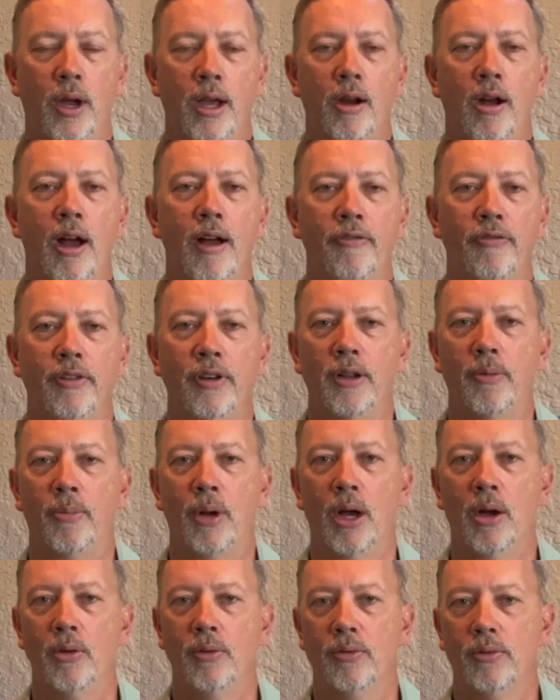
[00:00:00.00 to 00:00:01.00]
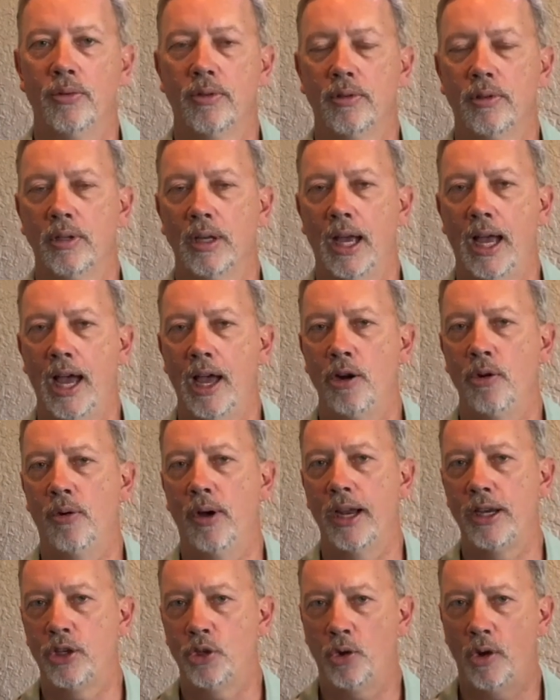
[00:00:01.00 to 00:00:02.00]
often about how do
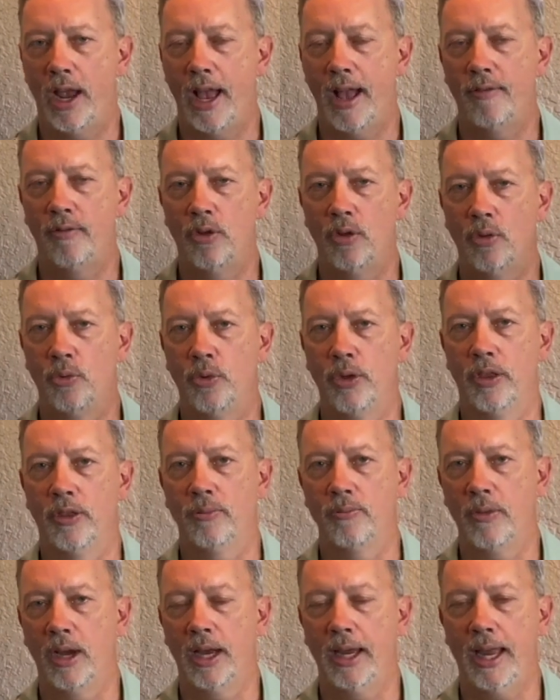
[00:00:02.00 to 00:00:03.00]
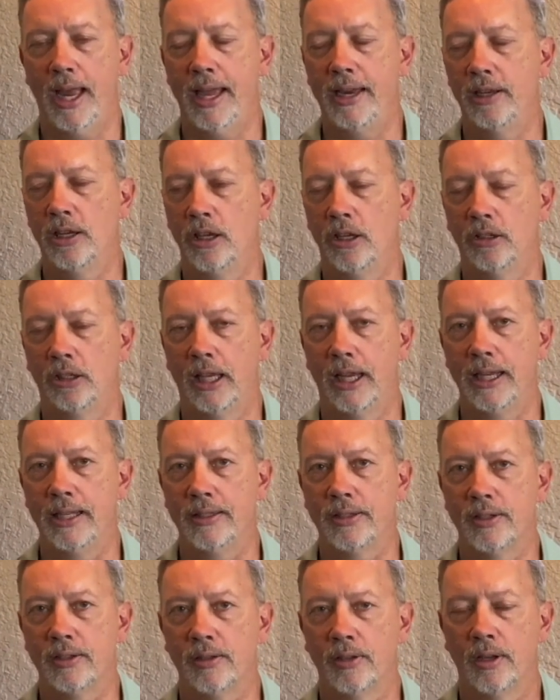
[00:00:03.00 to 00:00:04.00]
I travel with my handheld
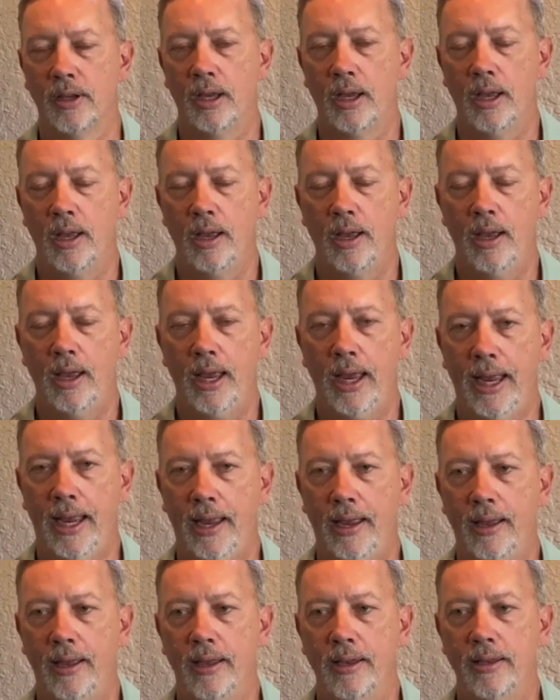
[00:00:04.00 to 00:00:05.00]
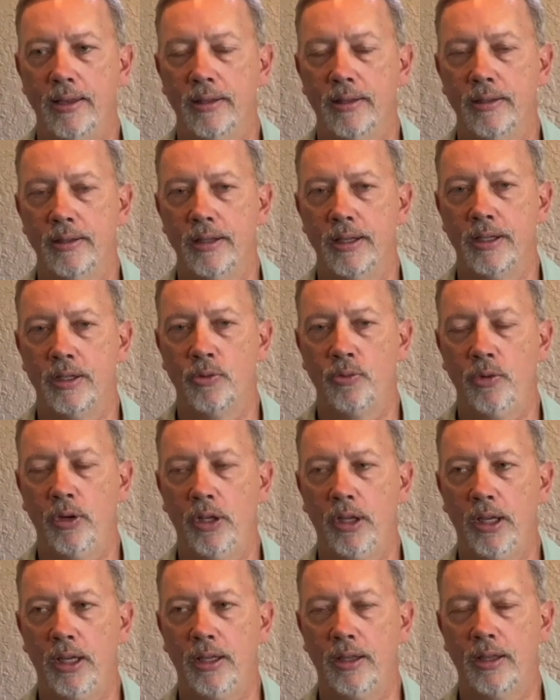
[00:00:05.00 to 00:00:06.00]
lights? And it's
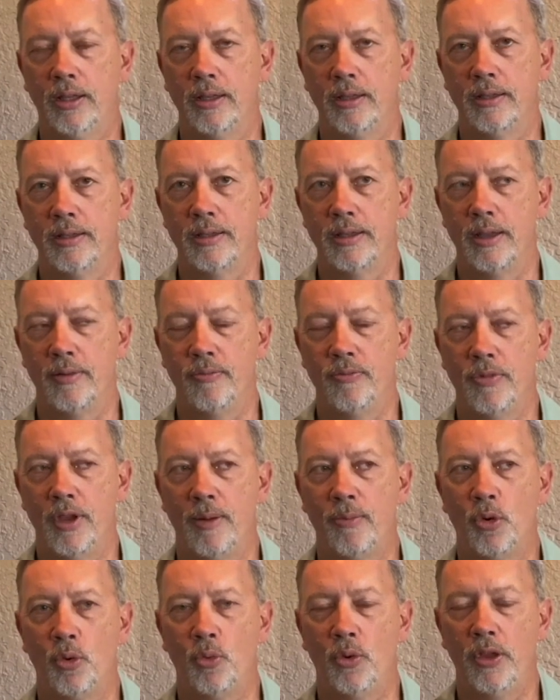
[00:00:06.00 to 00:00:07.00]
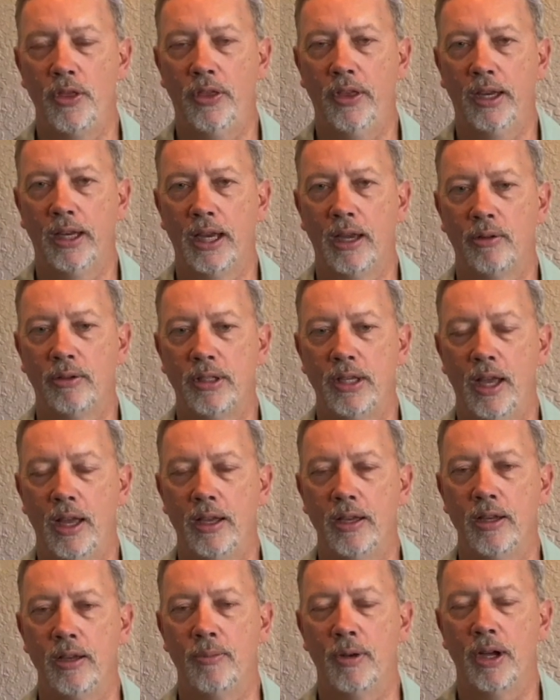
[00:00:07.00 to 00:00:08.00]
really the number one thing I'll tell
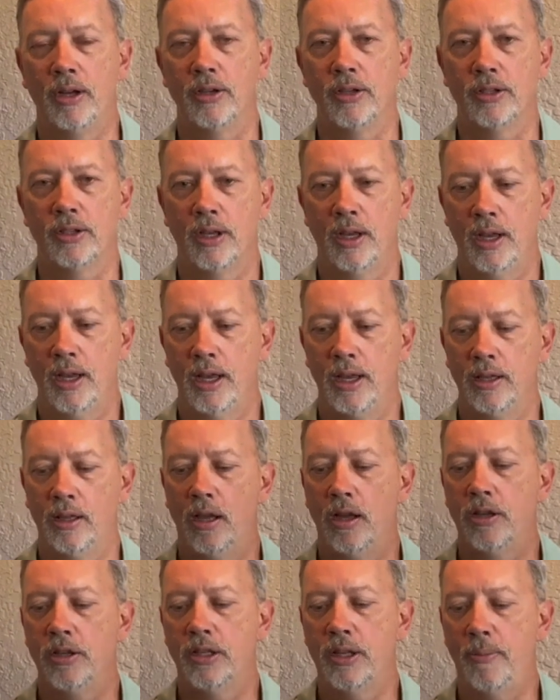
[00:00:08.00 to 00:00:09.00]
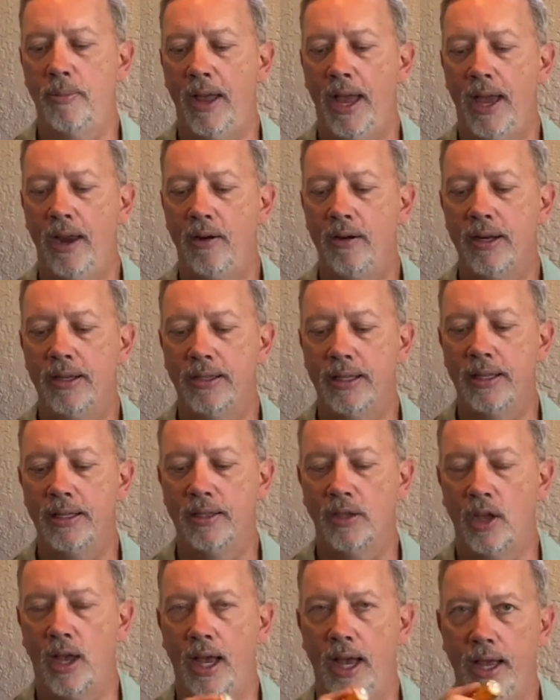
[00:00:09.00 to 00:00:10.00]
you about is as long as the battery is
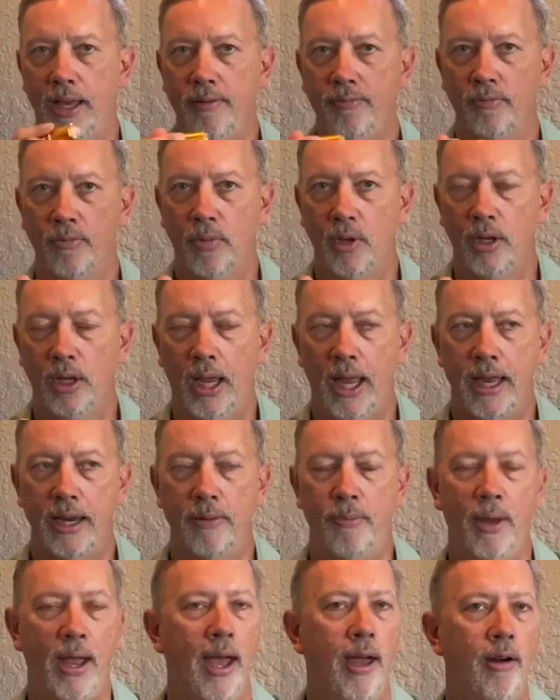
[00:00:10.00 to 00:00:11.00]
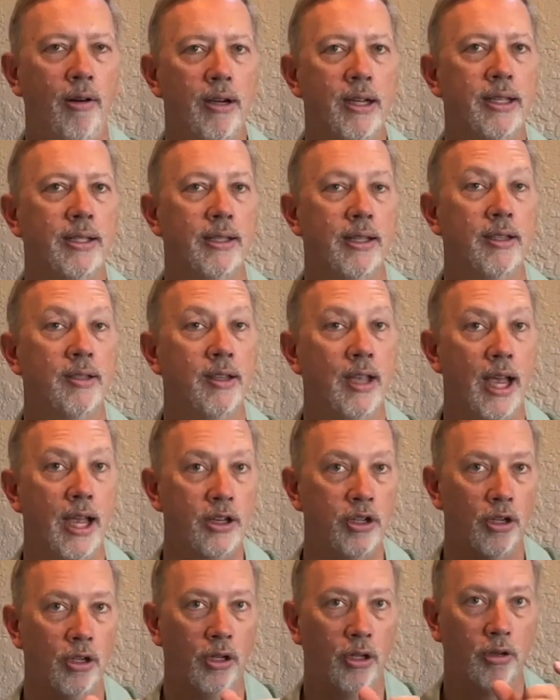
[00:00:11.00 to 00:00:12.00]
inside and the battery is inside
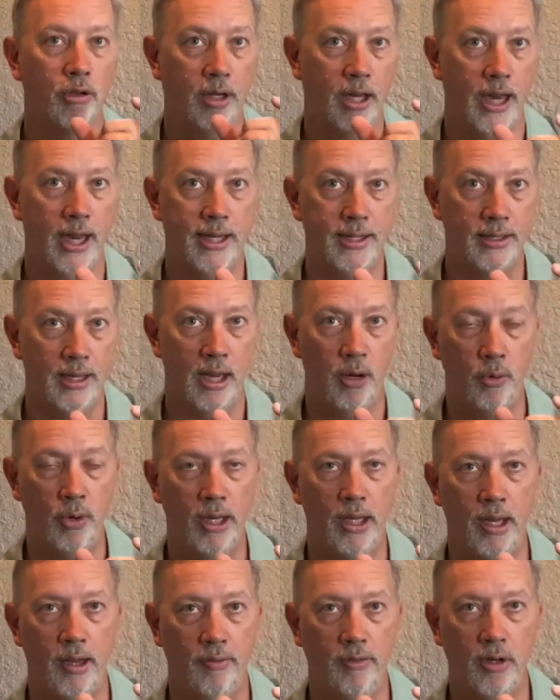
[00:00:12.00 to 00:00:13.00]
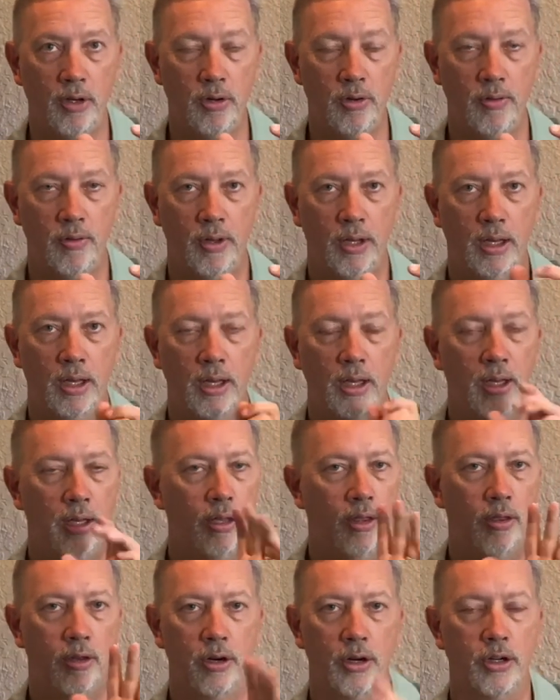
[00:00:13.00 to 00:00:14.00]
your little case that we give you,
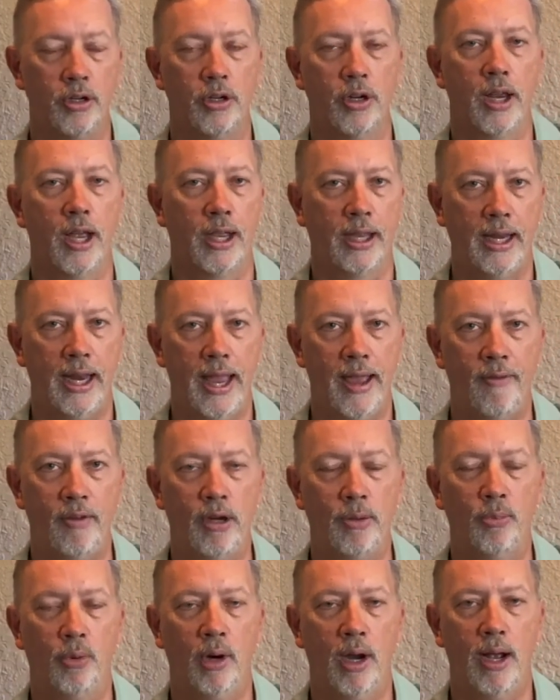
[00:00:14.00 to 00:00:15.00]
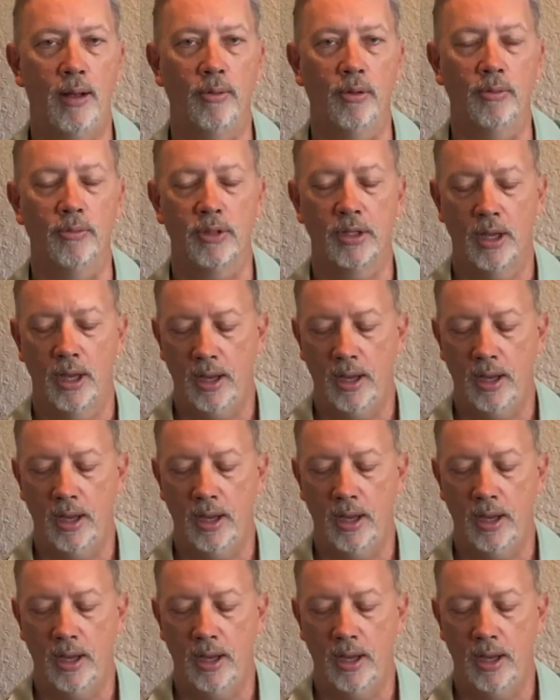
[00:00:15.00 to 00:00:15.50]
then you're not gonna have any problems.